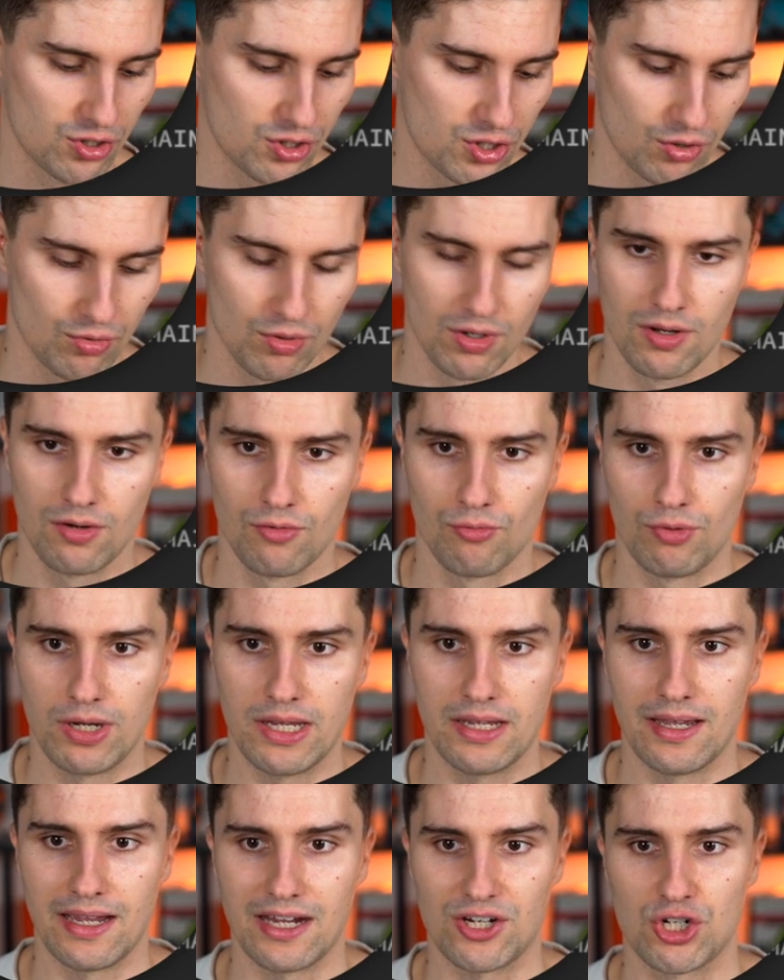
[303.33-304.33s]
So
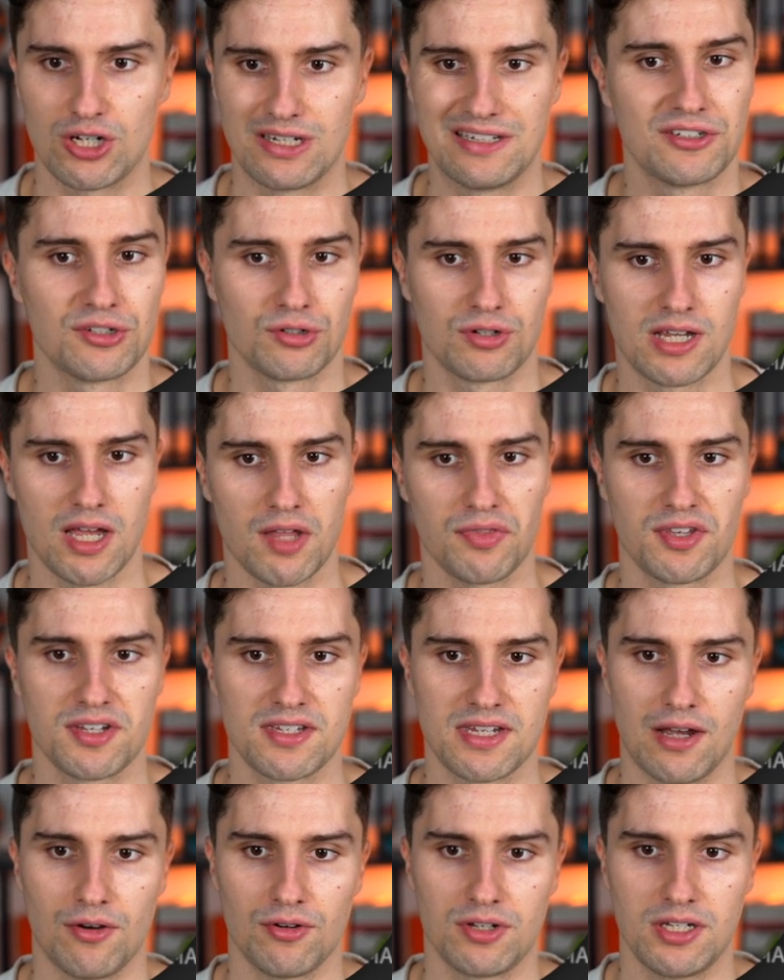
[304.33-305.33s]
we actually need to cut
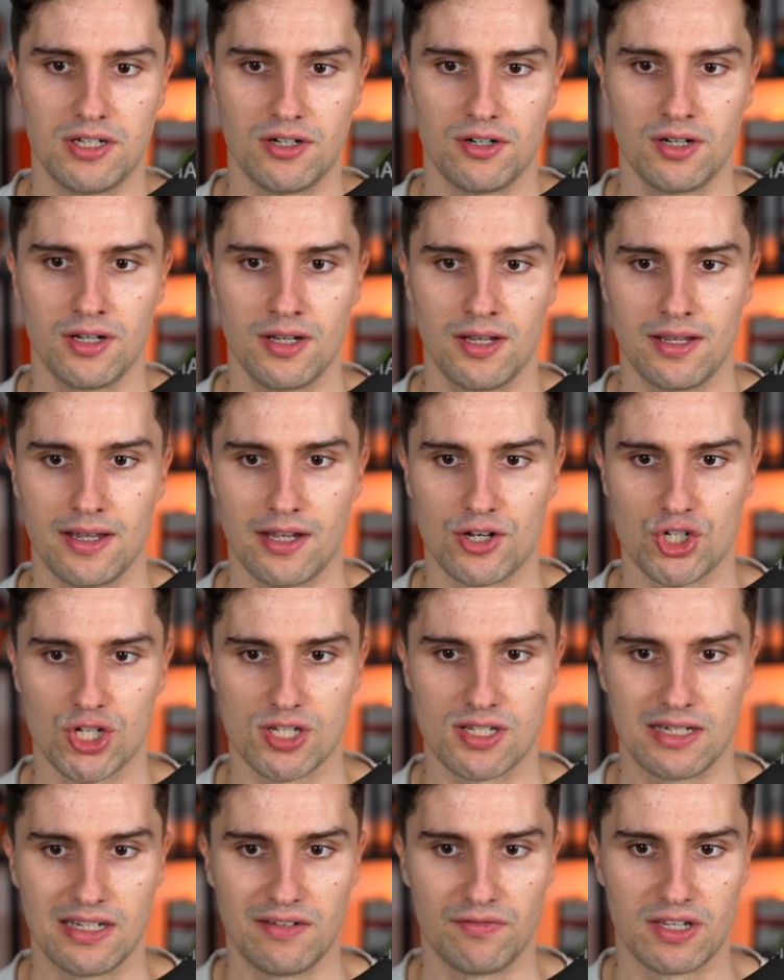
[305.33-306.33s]
this out here and
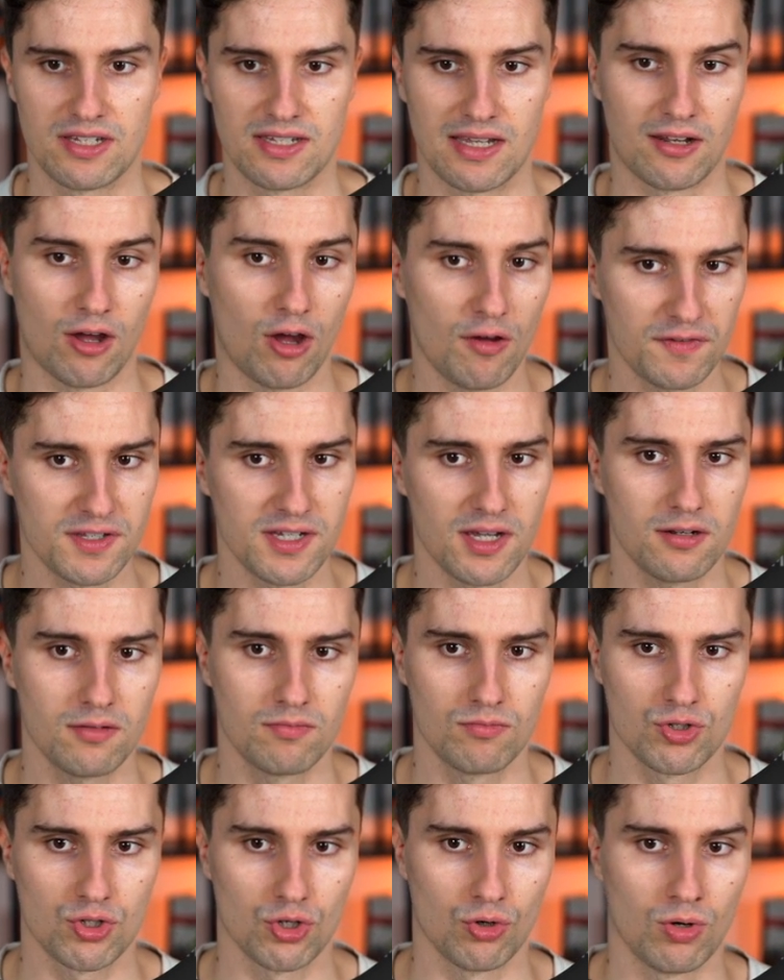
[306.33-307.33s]
just leave this at offset.
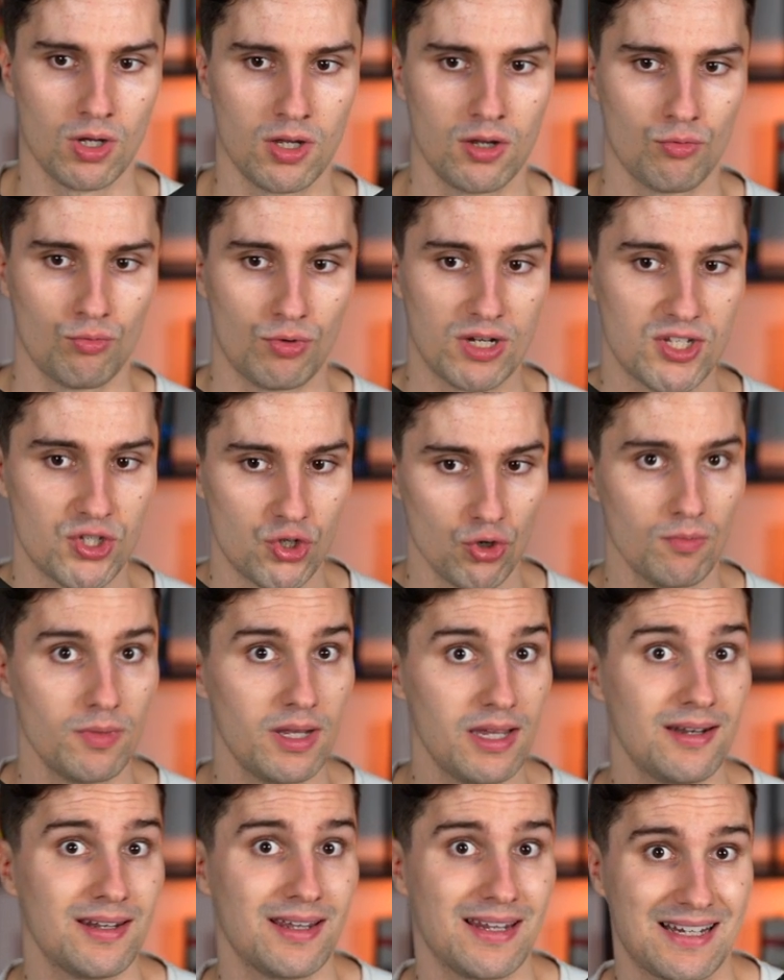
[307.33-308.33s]
So we zoom
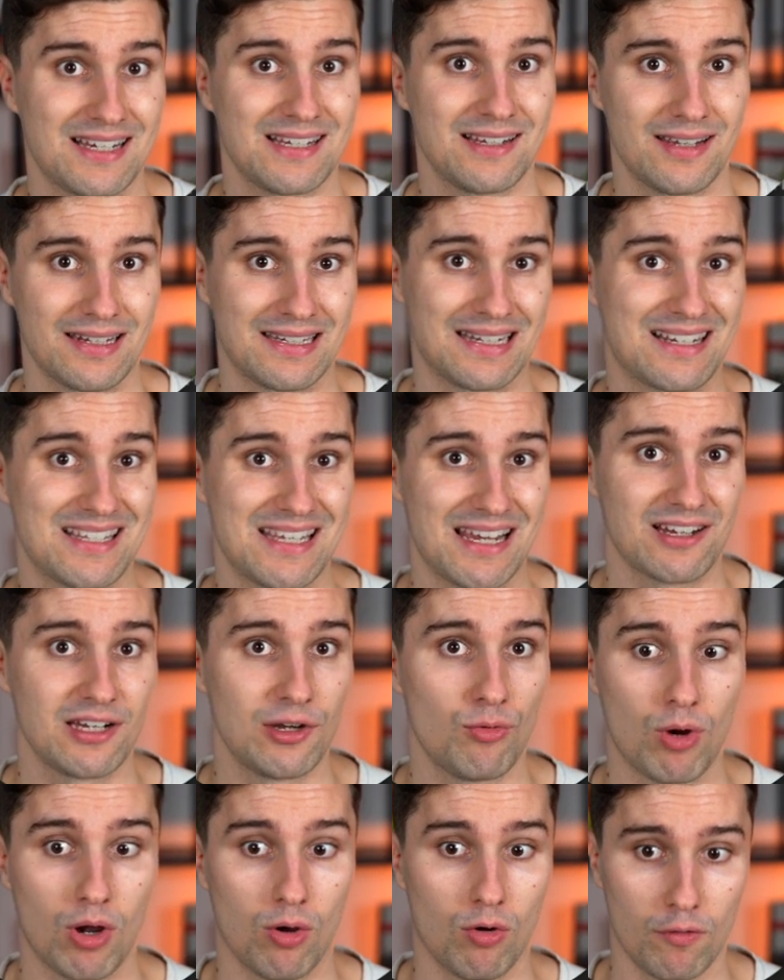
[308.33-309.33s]
in at exactly
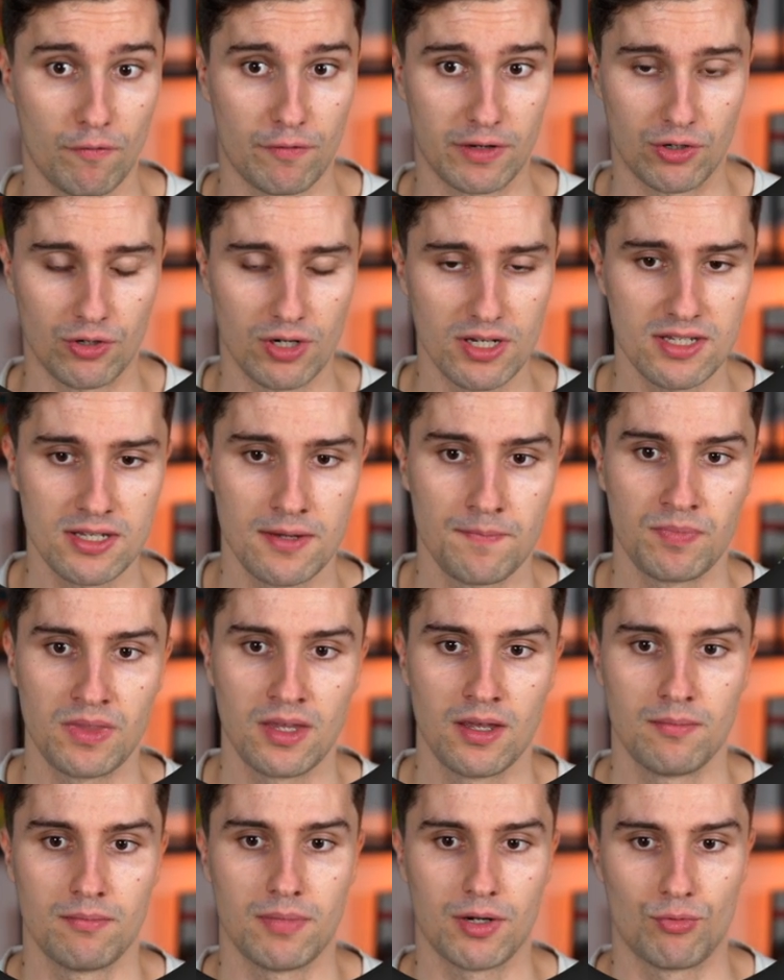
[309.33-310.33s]
where our finger is,
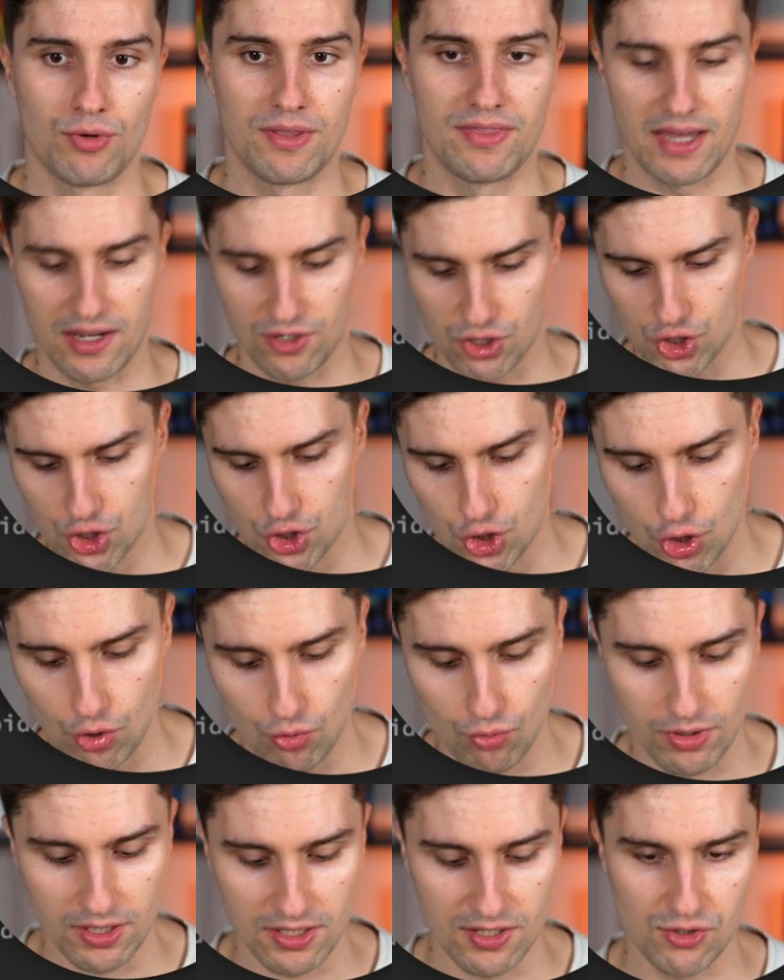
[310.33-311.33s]
but we then
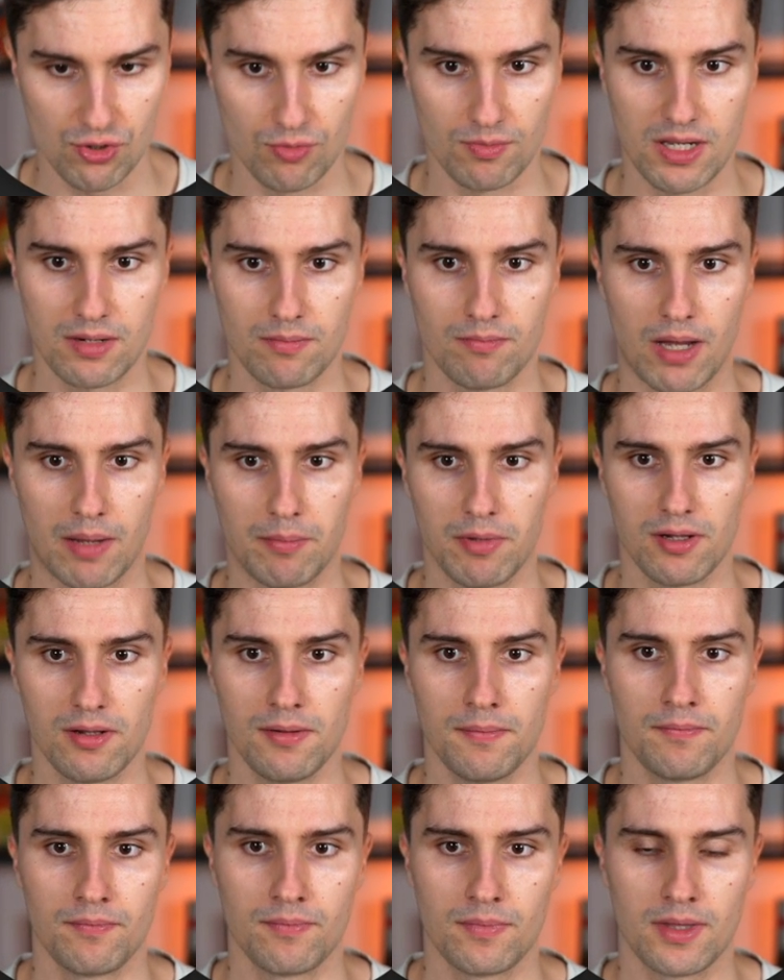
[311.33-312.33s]
show the zoom in
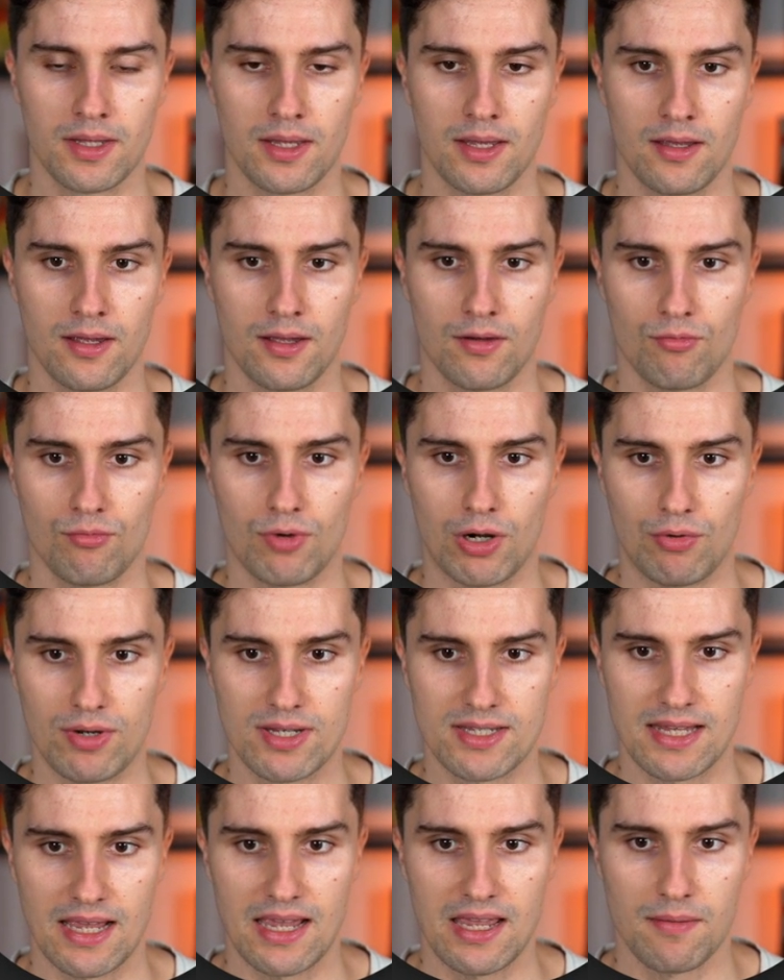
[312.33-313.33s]
bubble where we
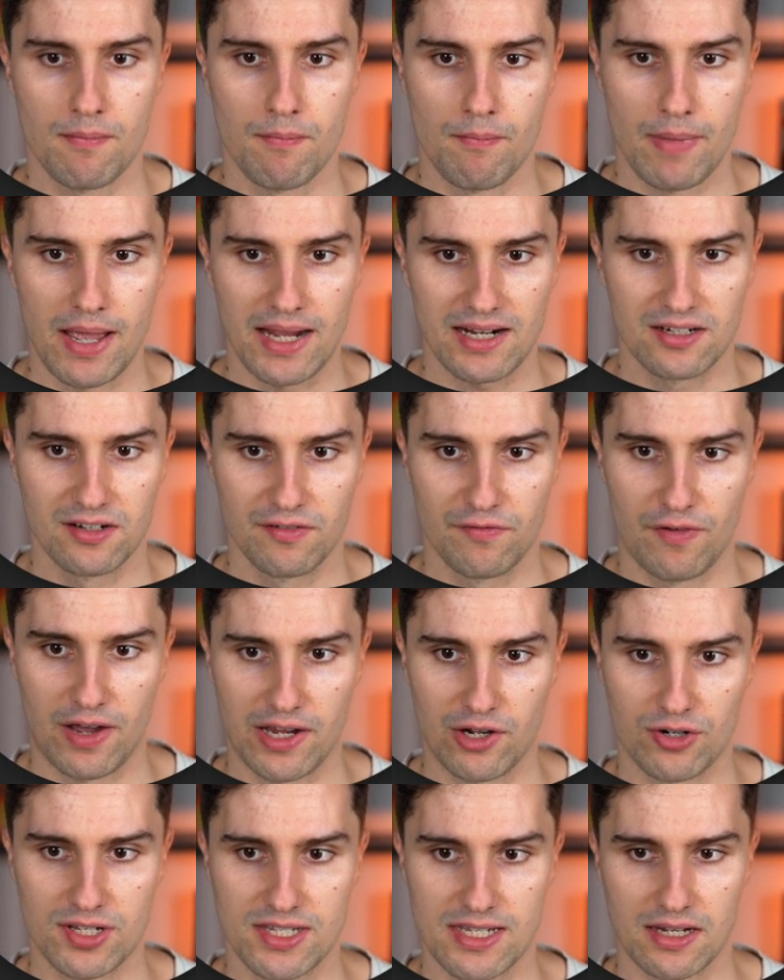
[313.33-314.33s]
say
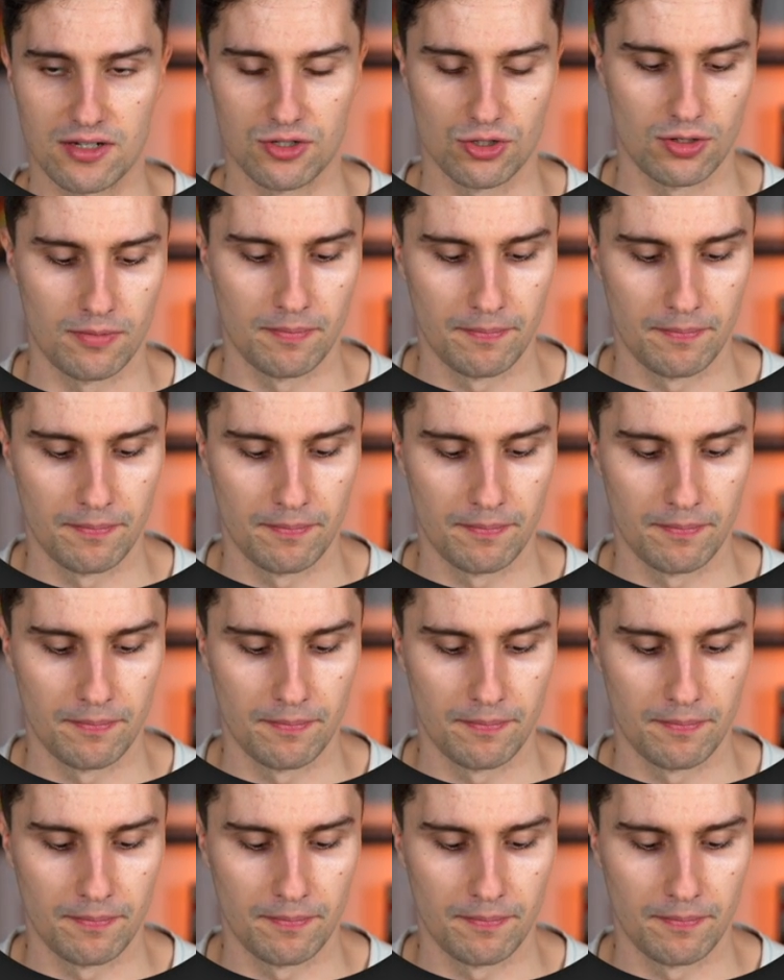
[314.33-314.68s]
magnifier center.